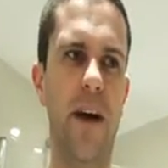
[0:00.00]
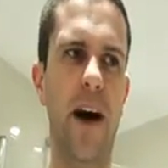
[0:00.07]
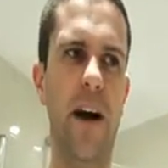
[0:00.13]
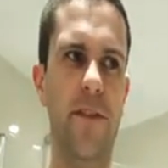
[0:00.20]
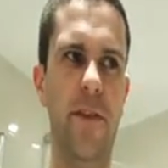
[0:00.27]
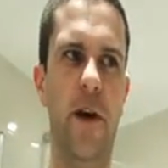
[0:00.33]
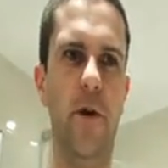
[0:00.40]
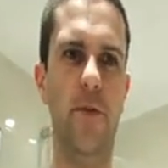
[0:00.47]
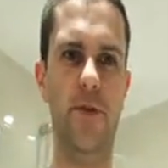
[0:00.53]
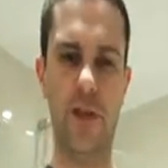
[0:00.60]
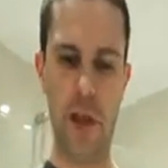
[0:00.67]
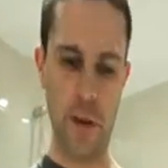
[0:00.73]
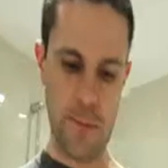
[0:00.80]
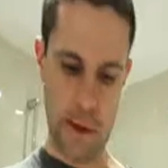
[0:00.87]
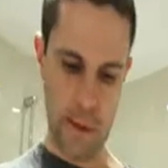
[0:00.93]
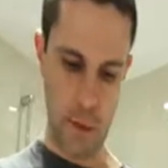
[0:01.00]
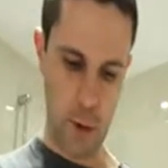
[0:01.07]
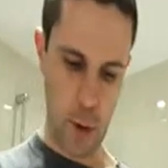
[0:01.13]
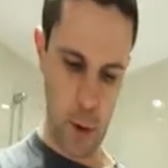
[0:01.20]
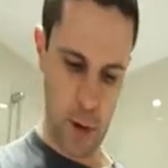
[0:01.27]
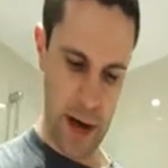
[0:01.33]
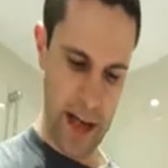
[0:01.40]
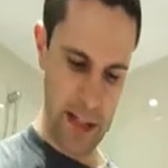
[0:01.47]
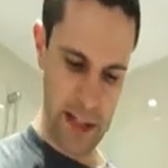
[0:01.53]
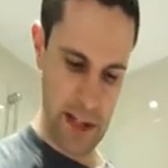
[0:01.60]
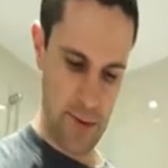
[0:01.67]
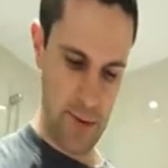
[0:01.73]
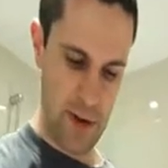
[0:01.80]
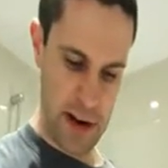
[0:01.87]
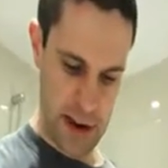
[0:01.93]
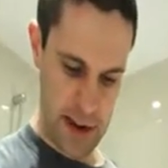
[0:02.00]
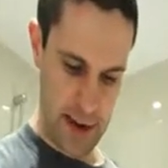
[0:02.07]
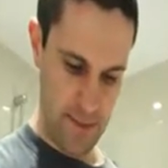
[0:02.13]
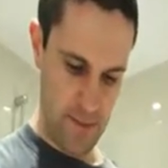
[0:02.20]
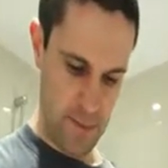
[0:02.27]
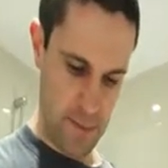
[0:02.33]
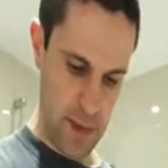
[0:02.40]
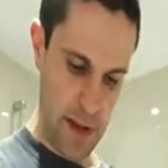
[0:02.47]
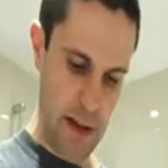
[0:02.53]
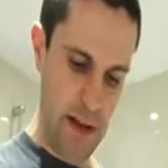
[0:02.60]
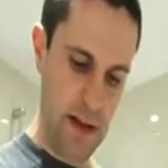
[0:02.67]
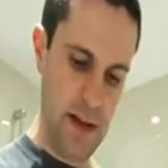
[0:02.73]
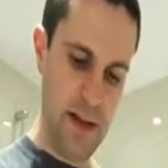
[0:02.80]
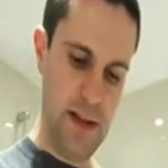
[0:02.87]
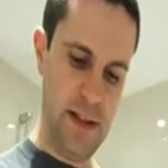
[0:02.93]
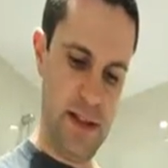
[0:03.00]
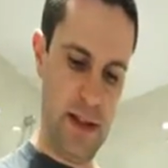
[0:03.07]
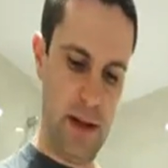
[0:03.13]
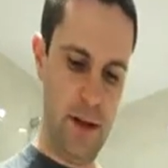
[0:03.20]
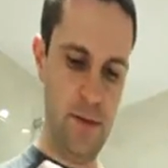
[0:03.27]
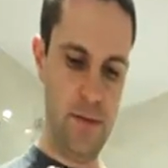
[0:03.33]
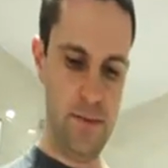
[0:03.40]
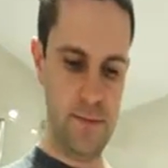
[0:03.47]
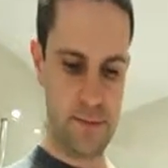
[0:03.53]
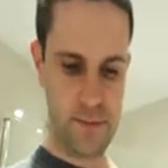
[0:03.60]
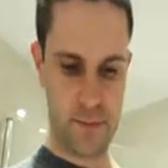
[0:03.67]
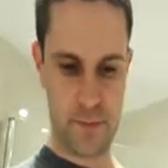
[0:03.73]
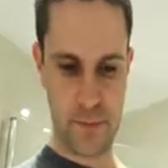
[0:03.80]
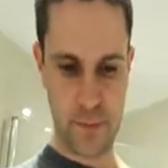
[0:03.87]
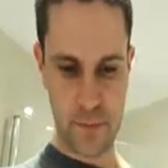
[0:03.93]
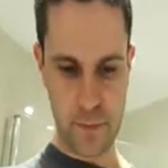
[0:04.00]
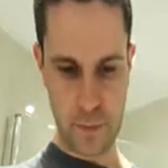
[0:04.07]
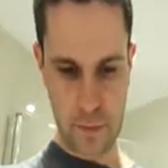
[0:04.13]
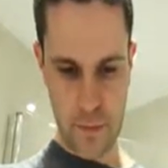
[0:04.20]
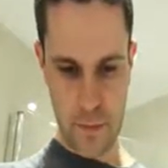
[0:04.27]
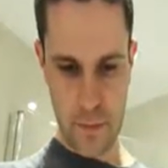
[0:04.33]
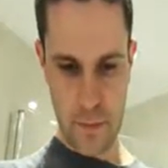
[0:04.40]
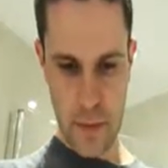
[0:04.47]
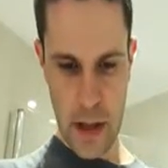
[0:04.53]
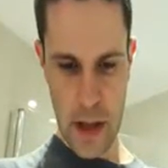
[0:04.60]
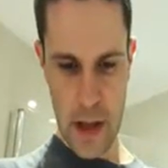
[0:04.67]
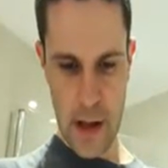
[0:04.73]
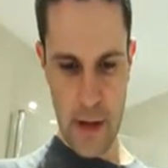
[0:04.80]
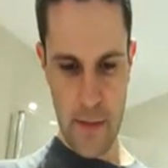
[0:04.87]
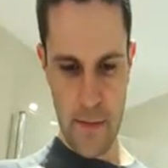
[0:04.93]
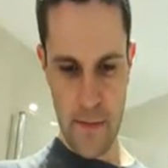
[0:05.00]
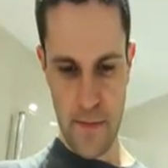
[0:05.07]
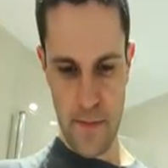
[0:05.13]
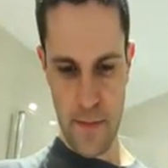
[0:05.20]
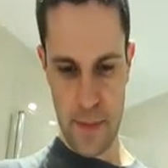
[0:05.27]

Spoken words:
I know 2 people who would actually read it. So, like I